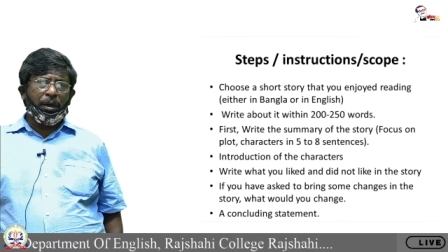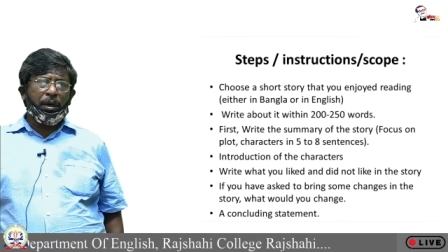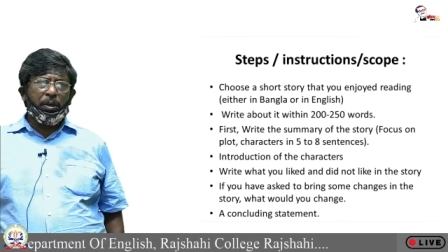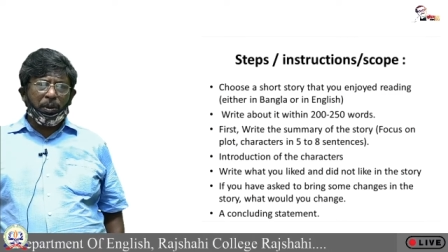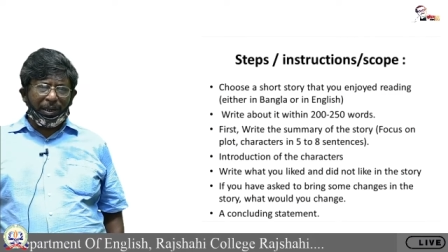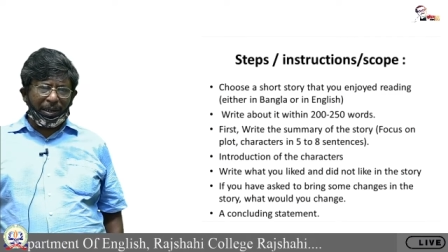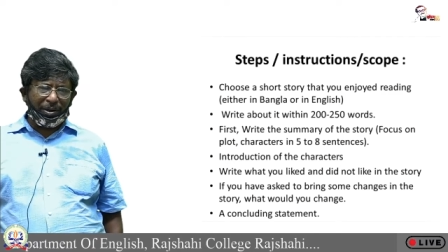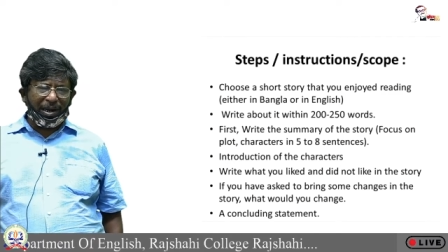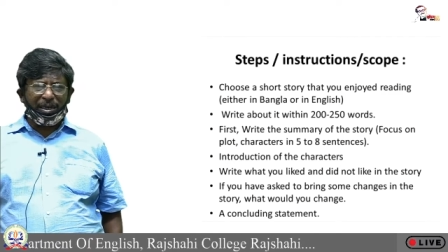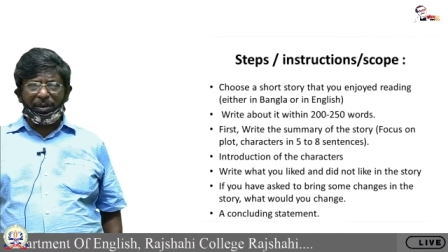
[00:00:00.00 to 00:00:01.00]
You can
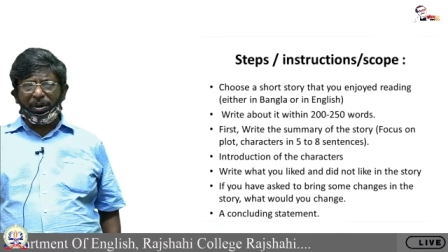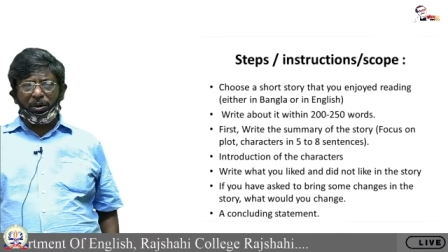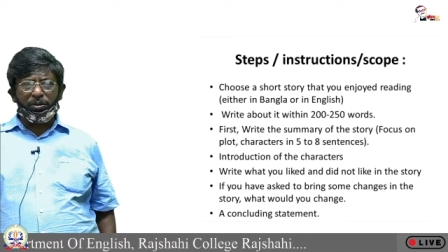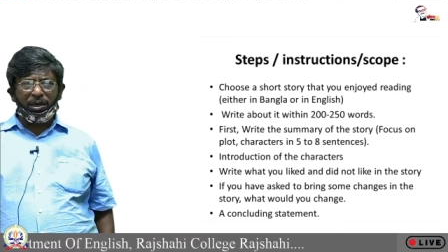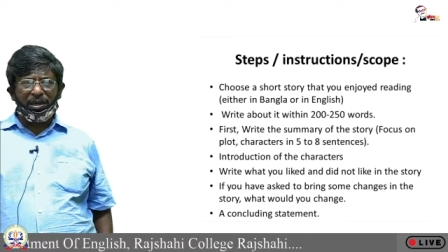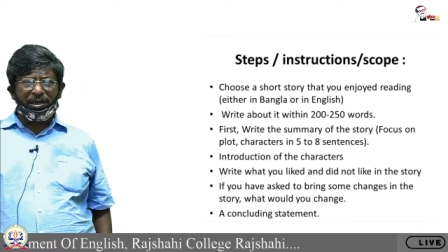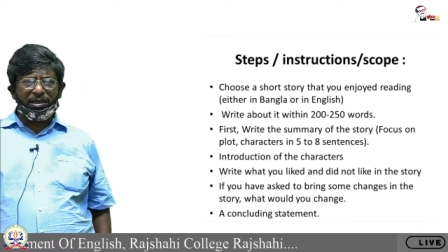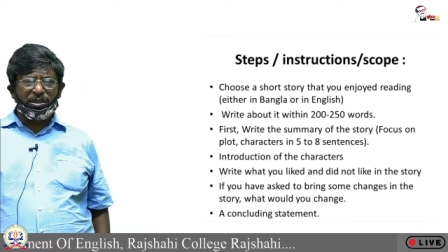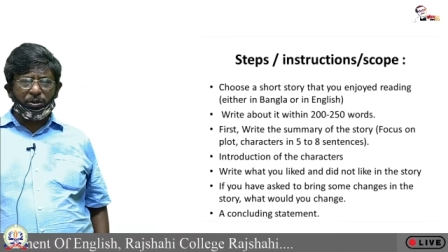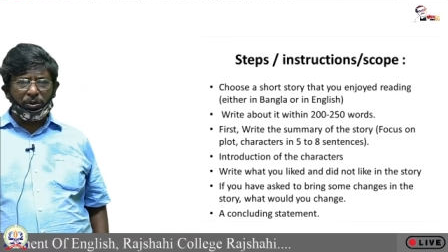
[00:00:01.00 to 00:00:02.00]
write about any
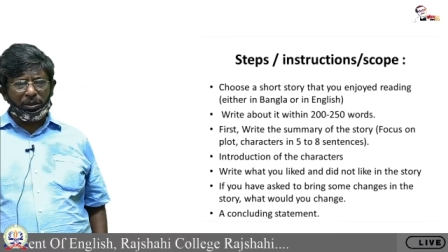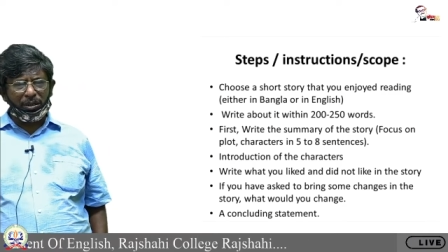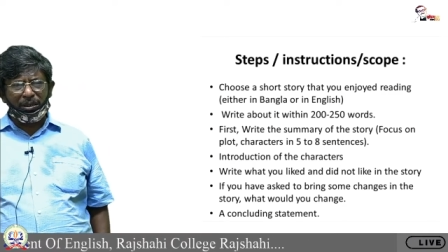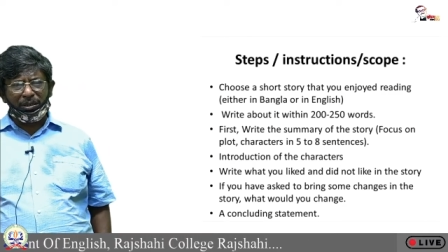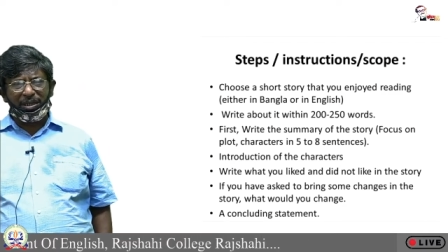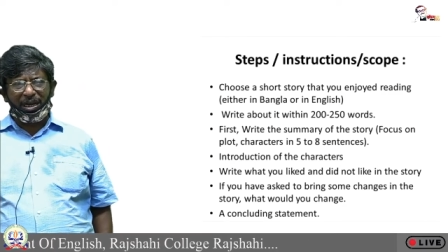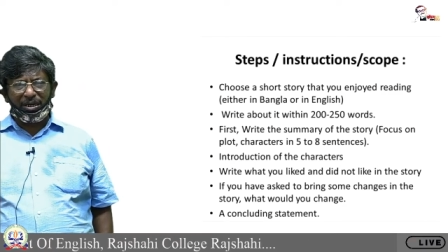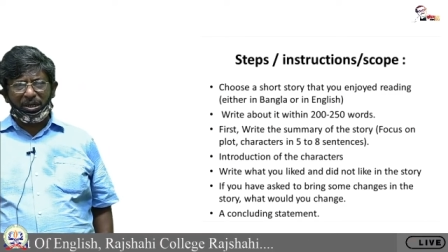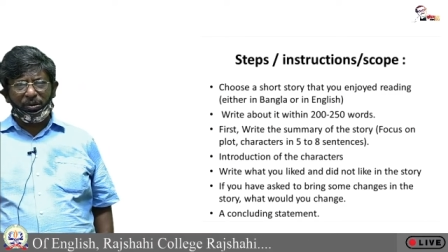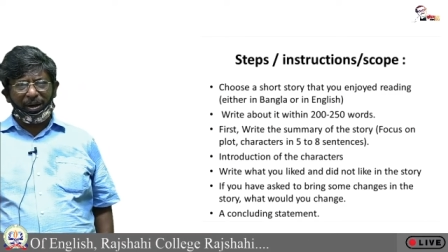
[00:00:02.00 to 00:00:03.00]
story that
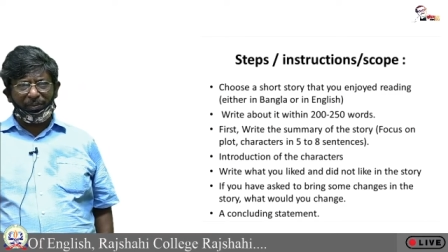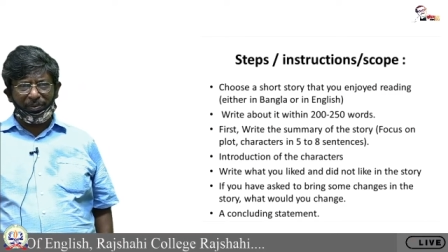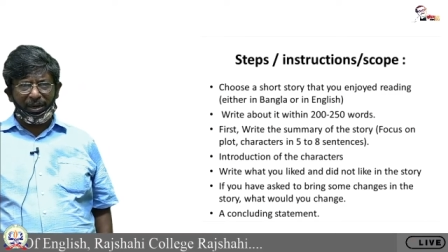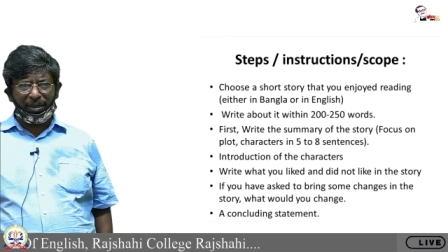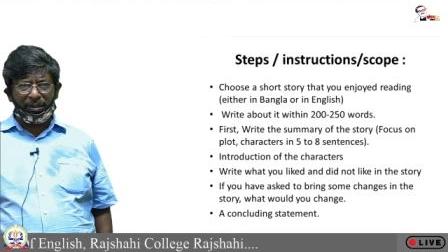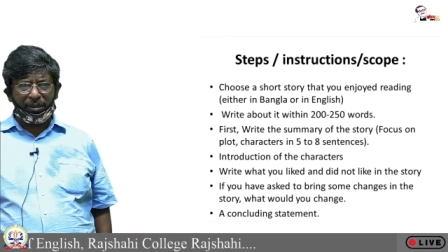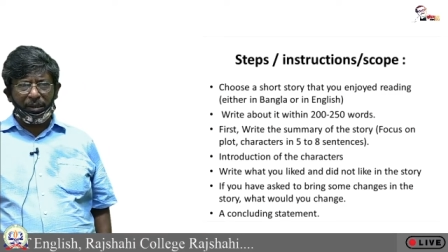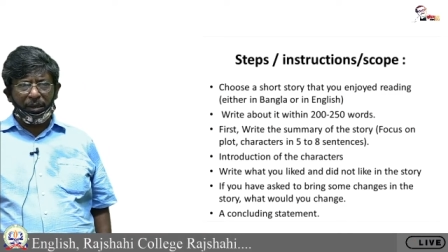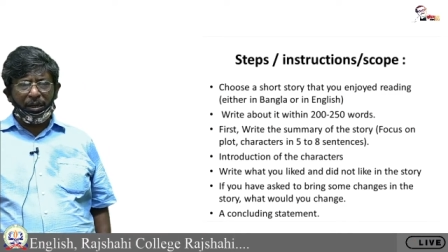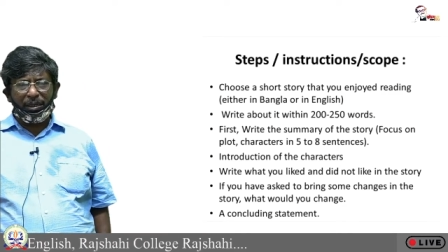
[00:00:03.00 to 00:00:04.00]
you have read.
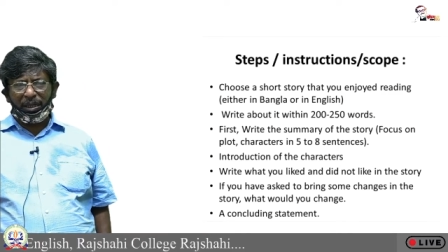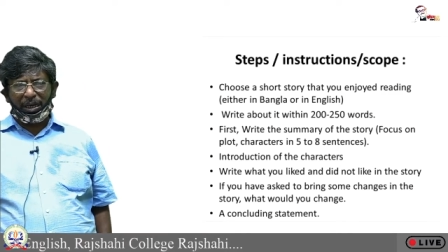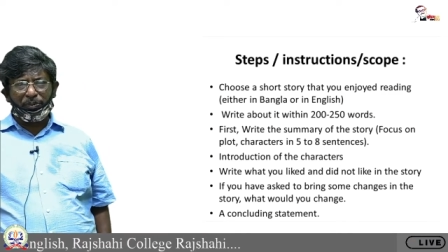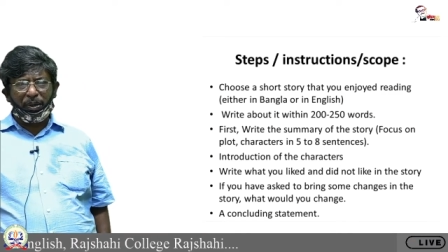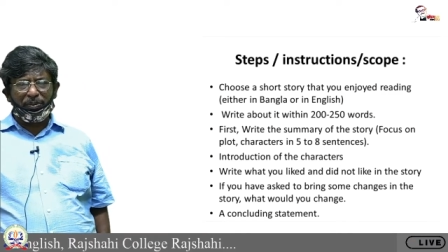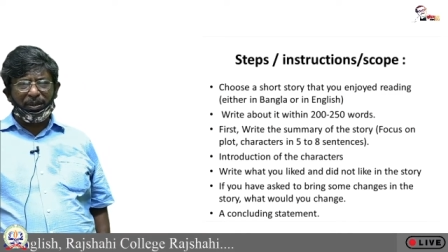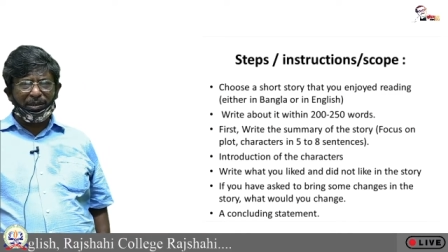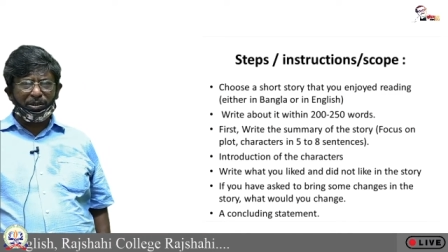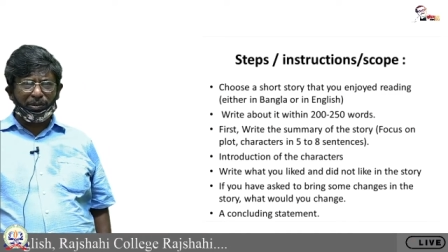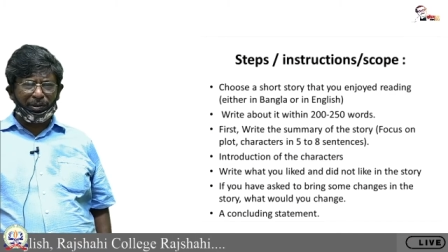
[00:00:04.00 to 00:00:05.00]
That may be a
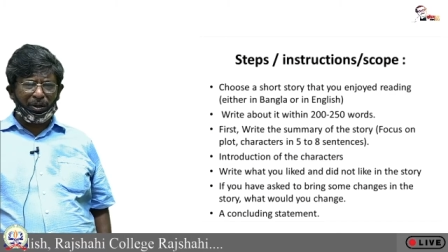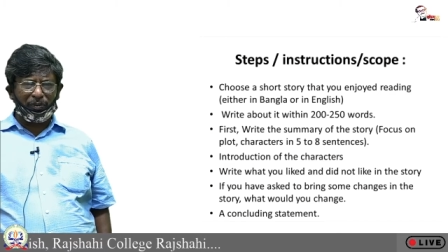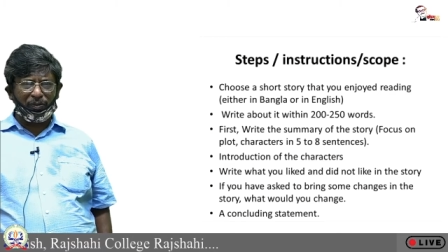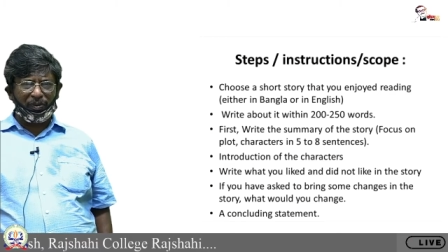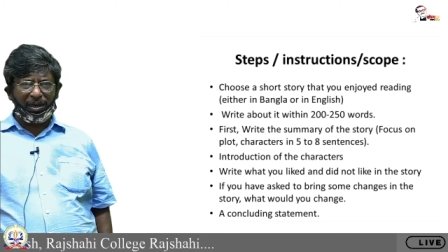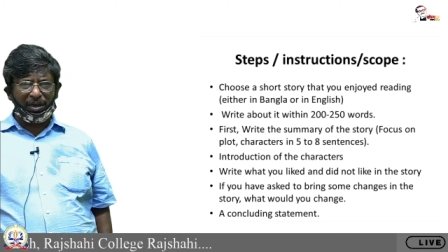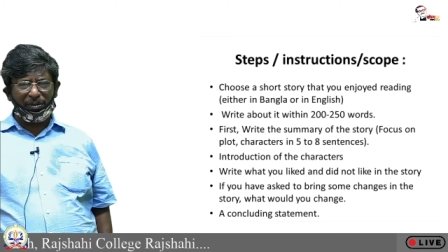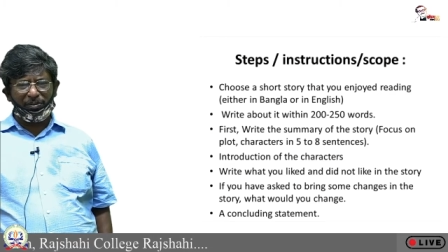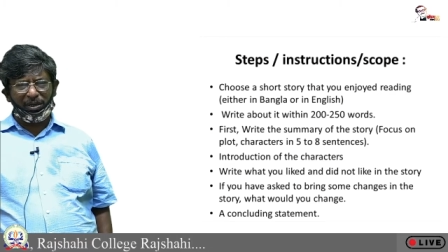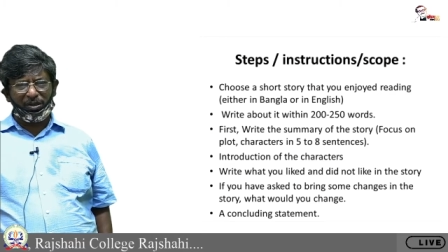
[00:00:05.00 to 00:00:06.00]
story of Humayun
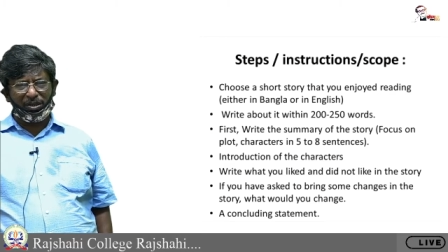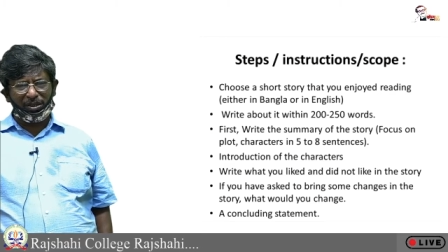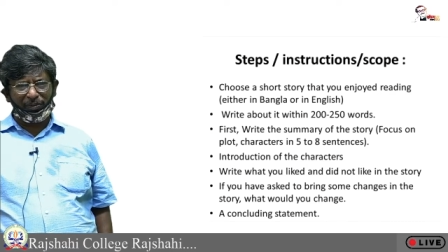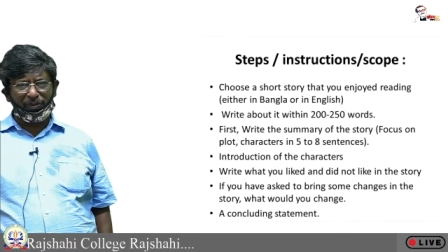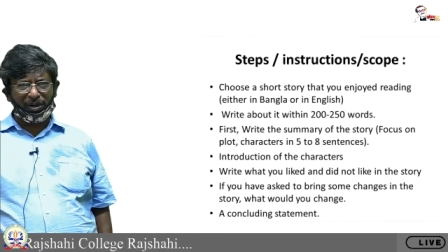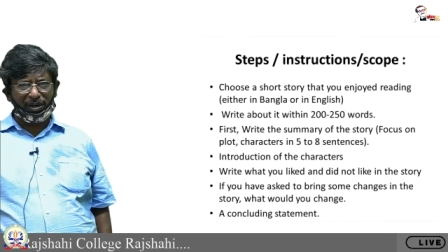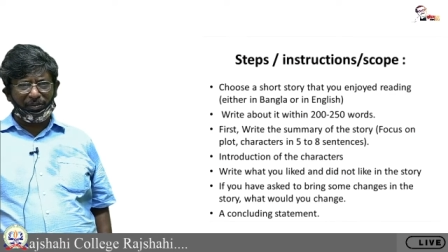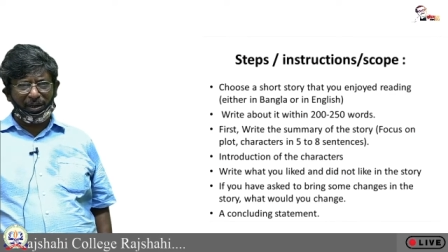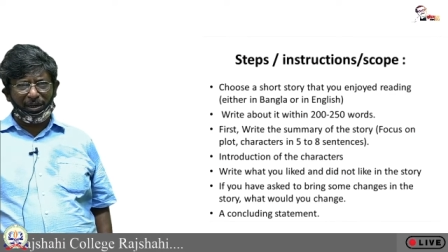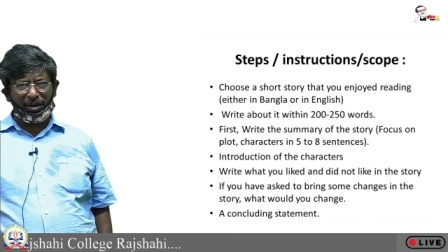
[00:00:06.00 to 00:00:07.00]
Ahmed or Jafar
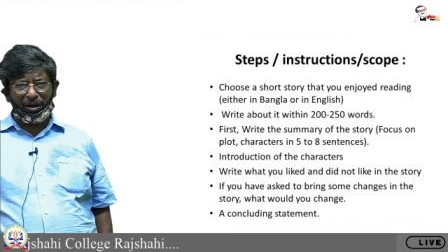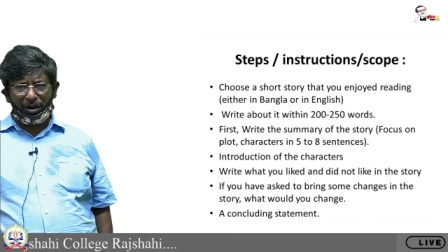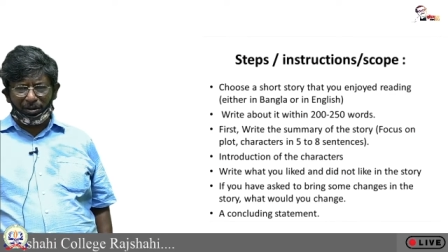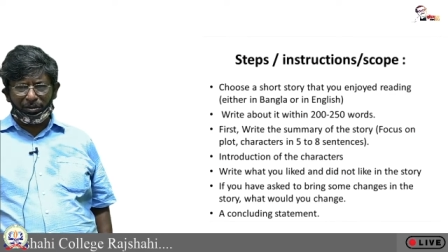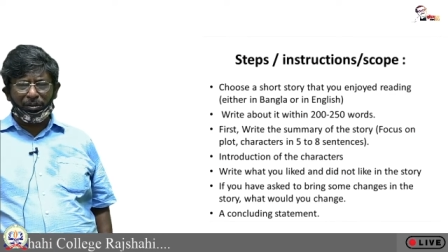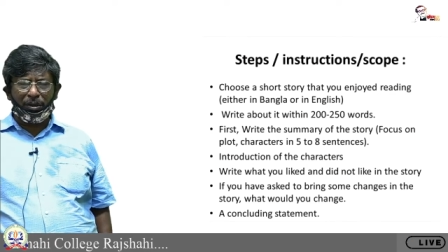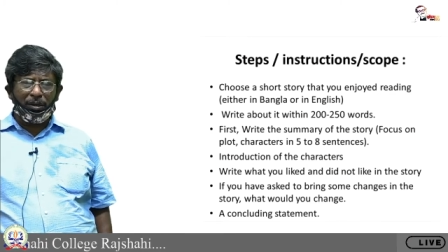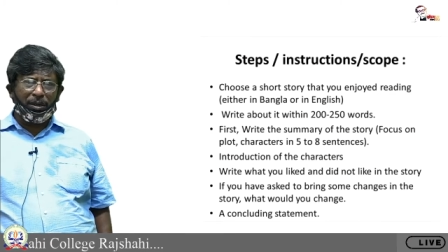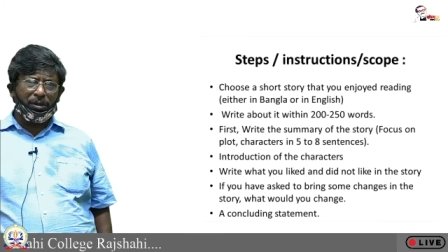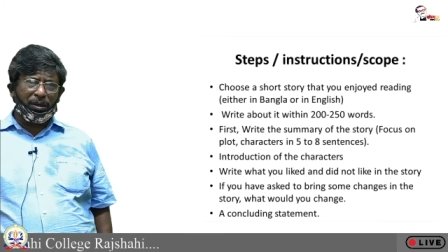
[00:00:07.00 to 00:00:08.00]
Iqbal or
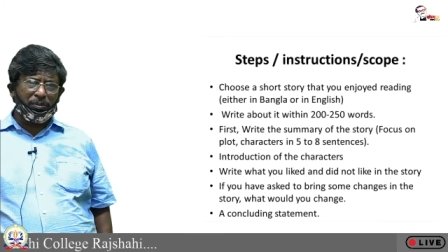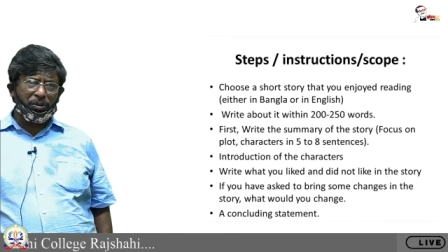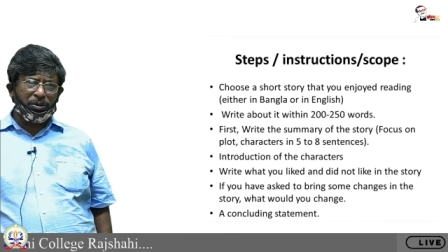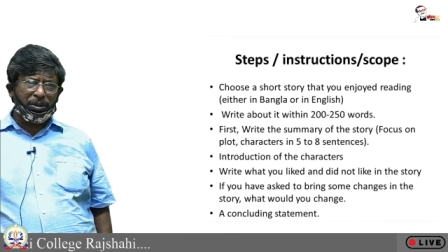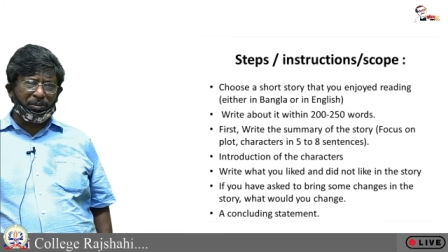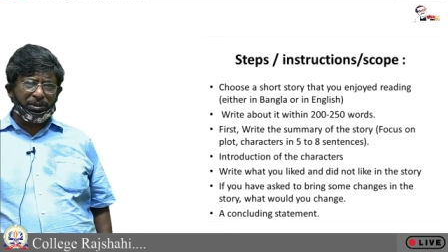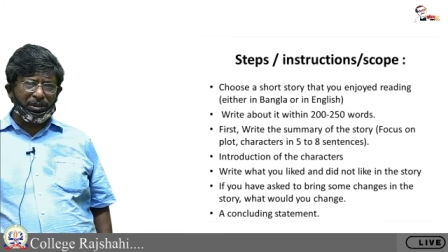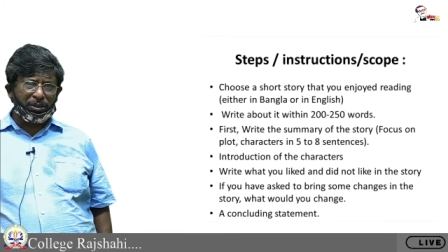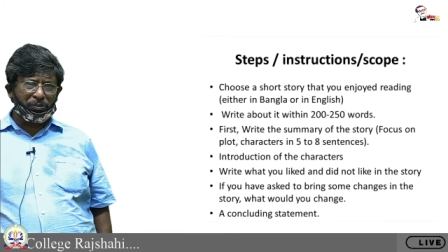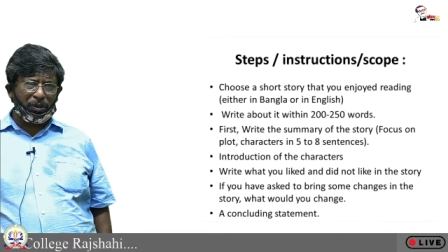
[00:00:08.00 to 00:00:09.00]
W.
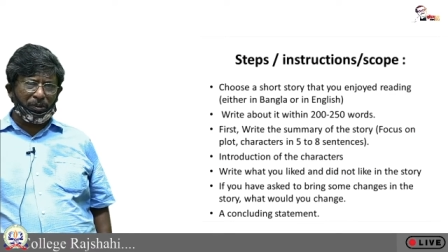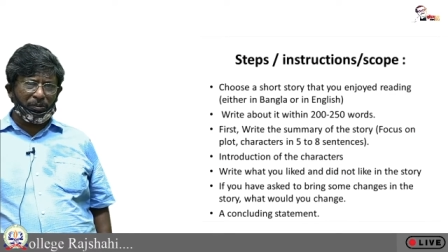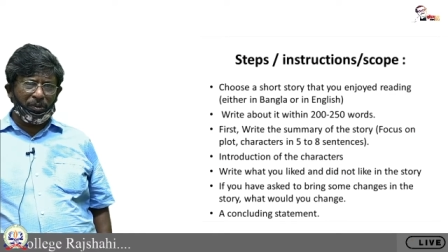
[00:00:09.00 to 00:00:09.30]
Somerset Maugham